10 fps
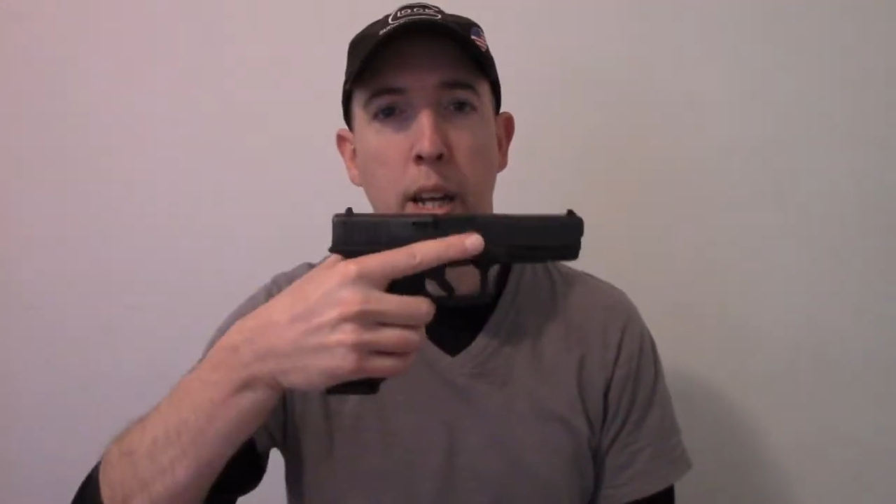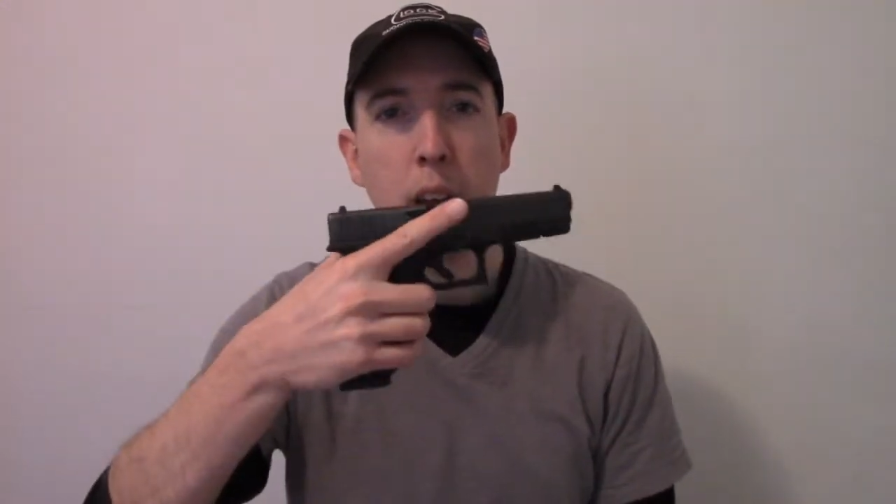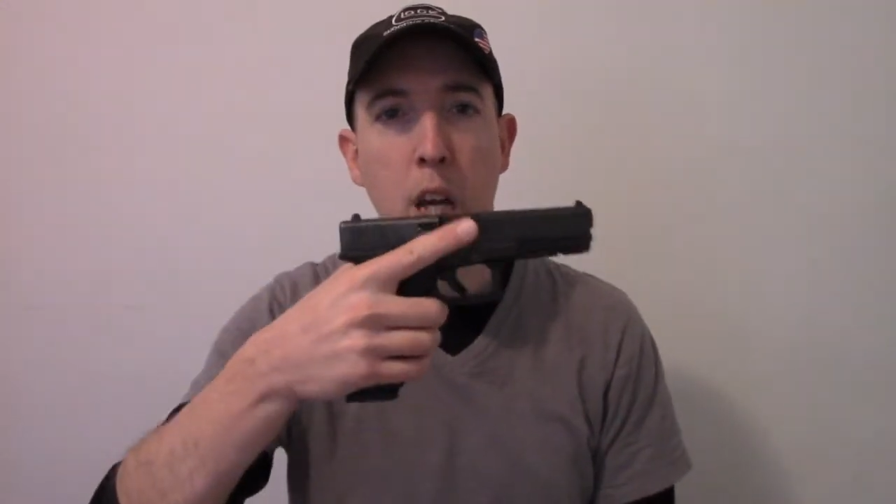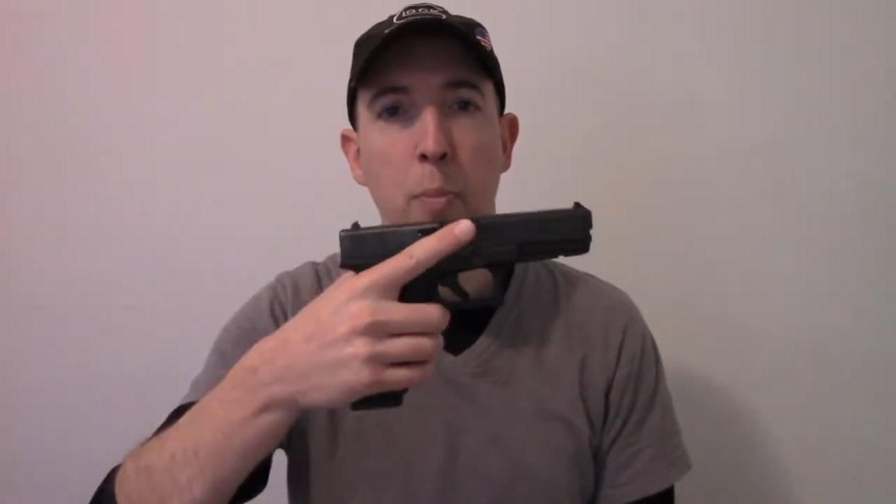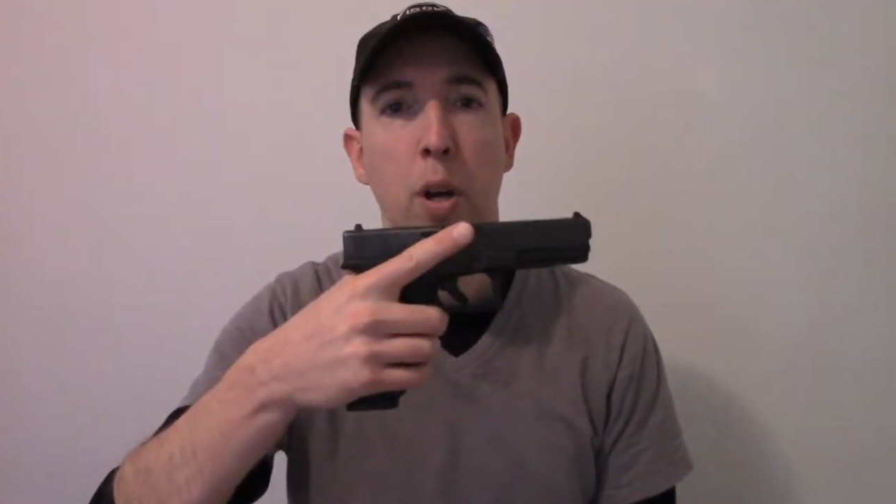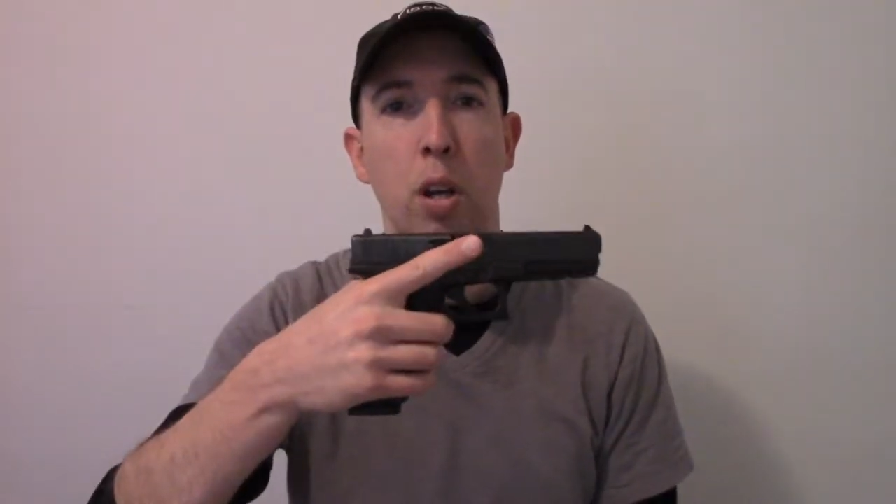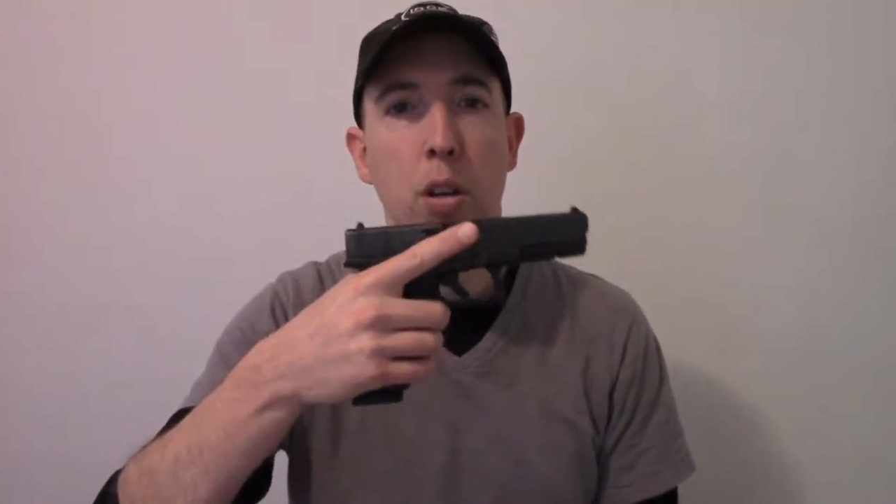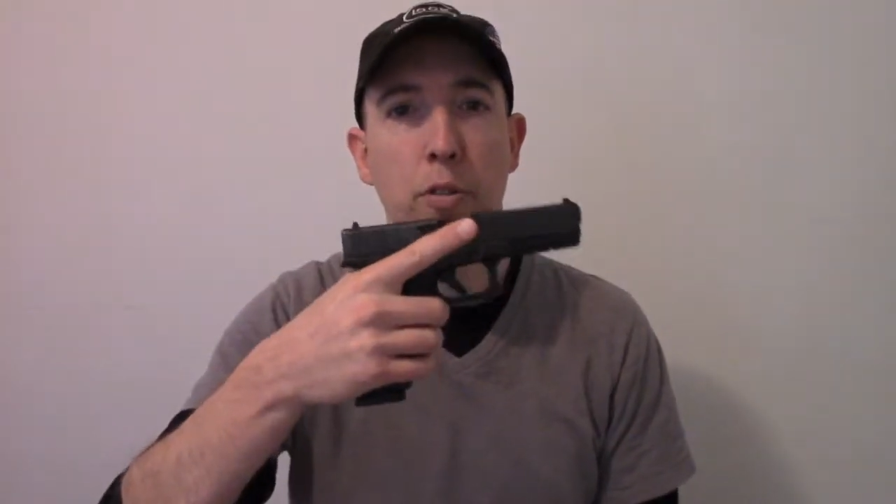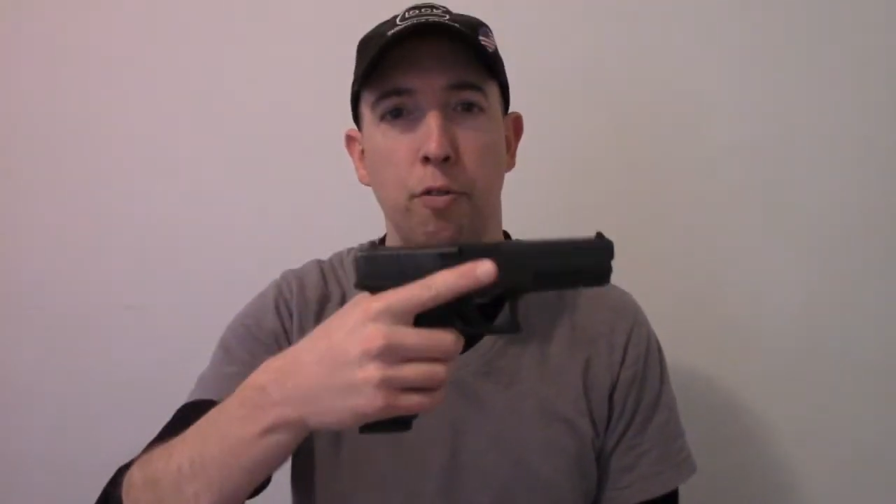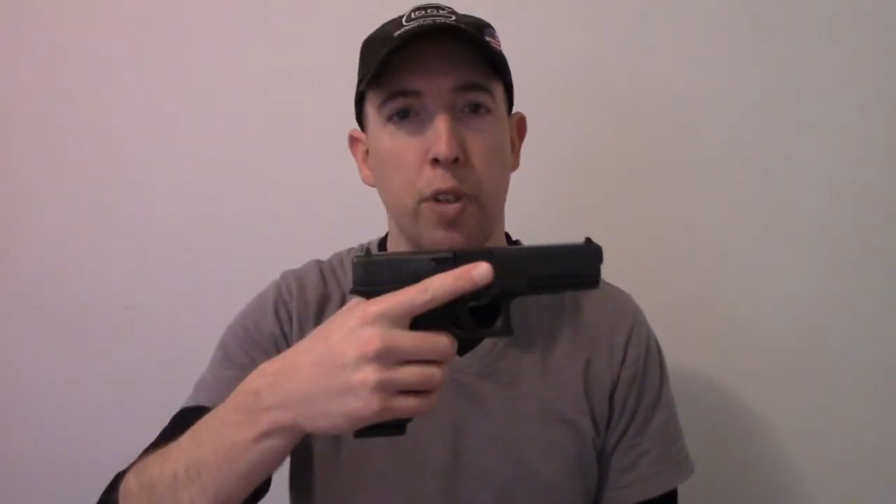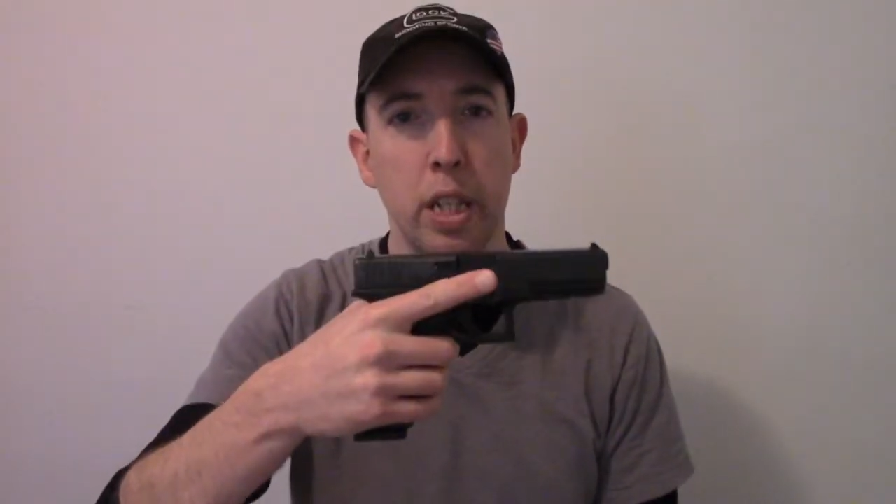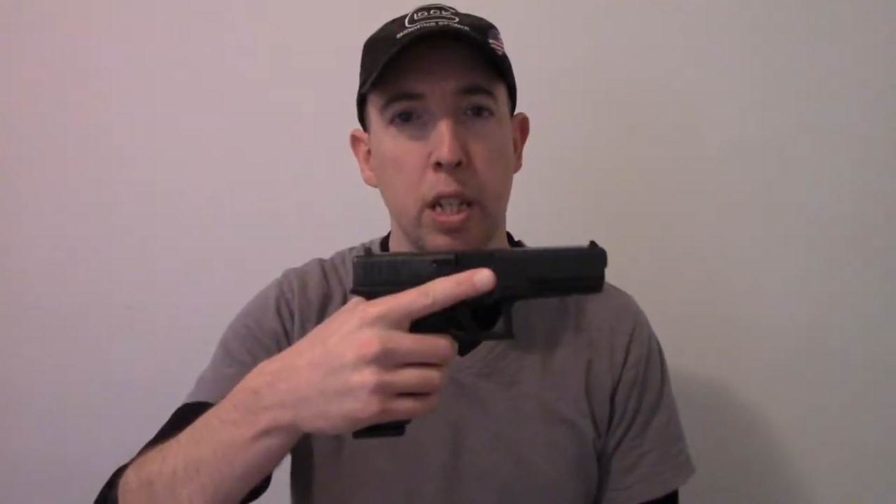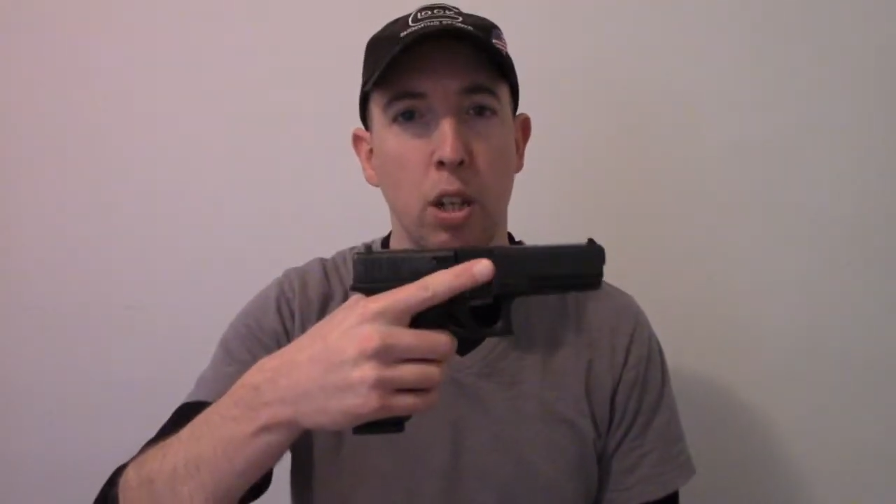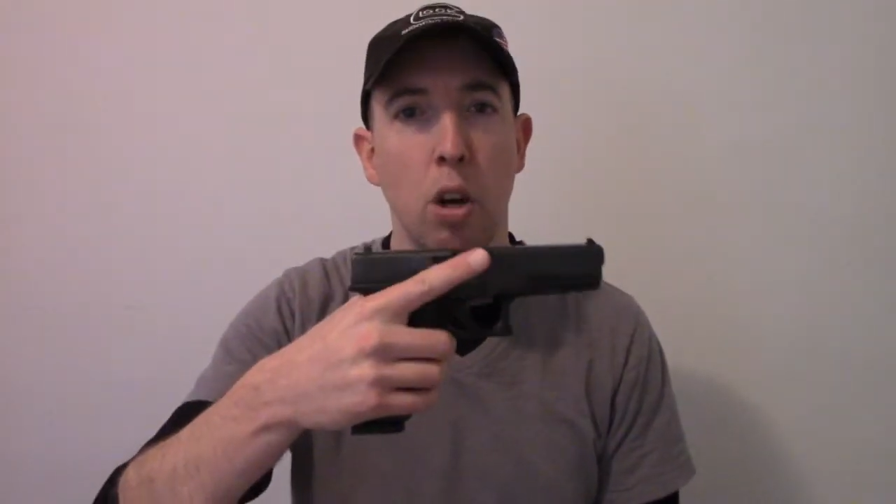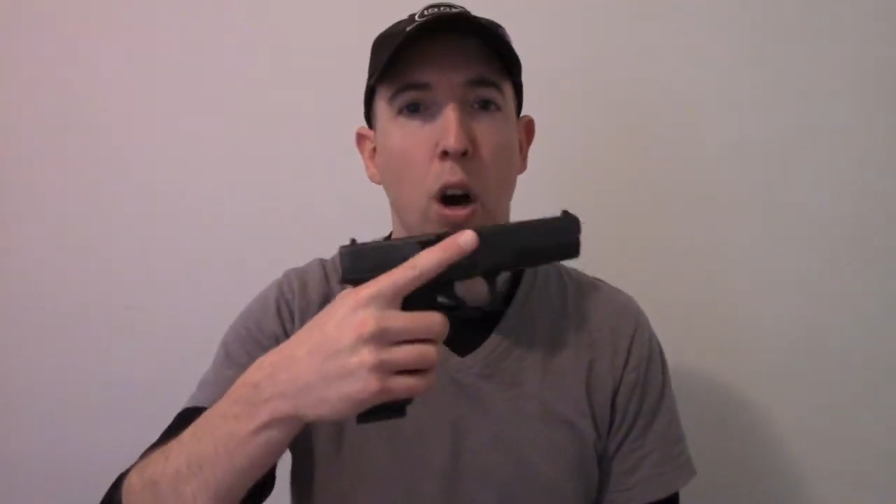keep your
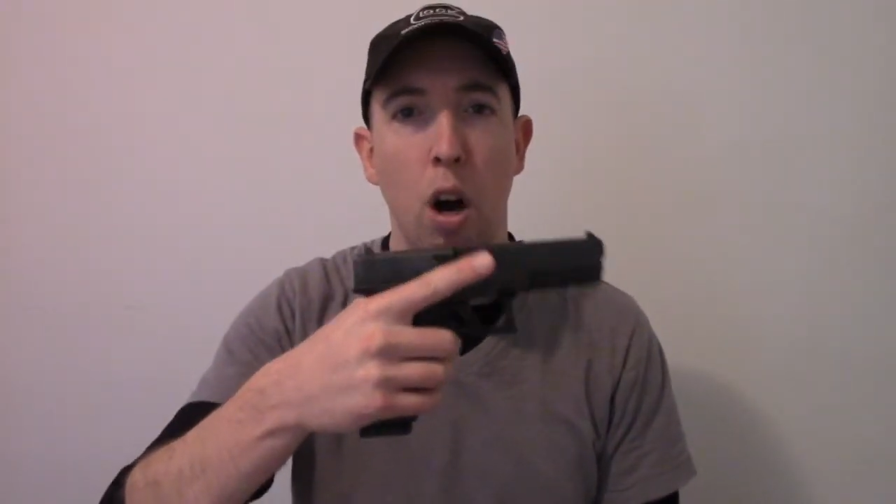finger